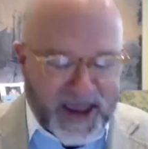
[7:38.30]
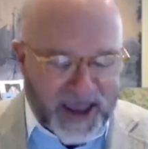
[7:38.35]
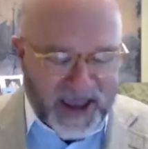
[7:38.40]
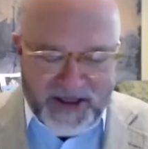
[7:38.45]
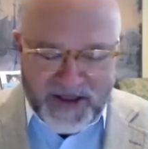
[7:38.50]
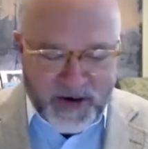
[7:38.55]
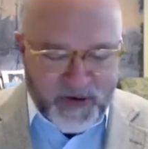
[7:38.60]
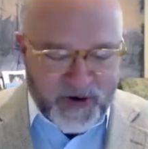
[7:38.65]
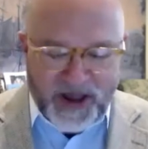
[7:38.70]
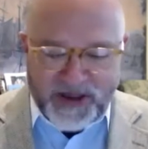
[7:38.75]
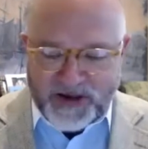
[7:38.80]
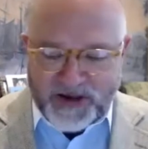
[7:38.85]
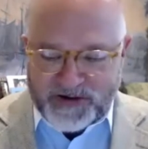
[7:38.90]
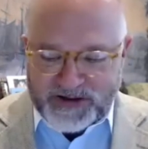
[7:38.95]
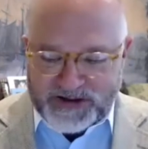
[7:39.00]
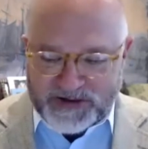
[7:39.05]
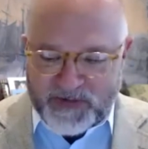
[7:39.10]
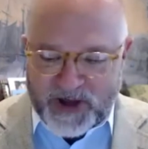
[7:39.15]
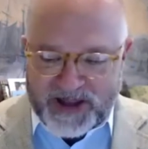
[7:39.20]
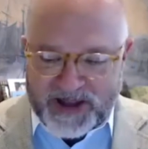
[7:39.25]
and there were
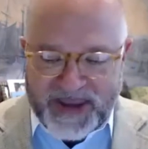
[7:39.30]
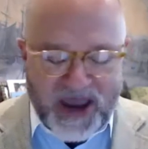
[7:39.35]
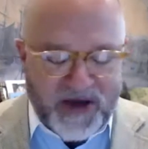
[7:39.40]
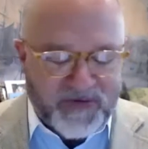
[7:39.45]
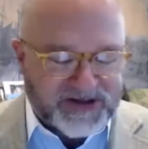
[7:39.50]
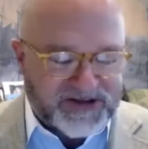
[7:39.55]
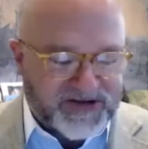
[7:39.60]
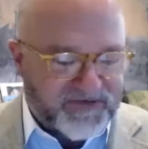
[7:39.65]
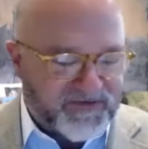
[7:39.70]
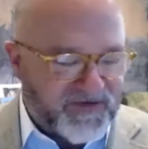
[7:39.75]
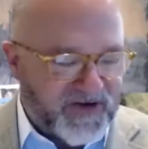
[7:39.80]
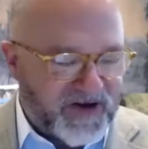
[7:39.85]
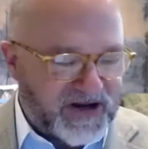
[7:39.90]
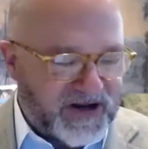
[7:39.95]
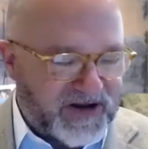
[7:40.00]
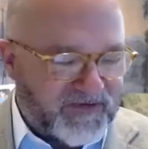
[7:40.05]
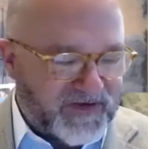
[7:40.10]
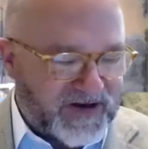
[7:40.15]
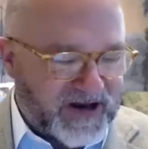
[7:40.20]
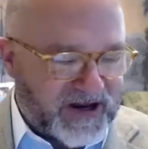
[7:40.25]
others, but that was a fun
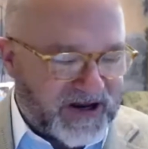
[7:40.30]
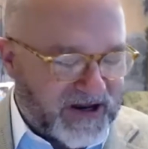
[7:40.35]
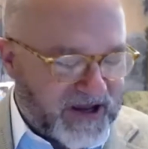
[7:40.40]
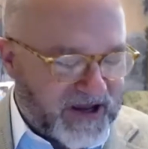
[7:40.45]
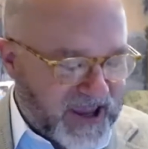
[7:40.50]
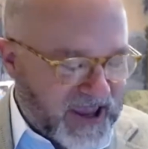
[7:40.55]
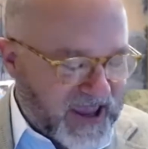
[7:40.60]
evening.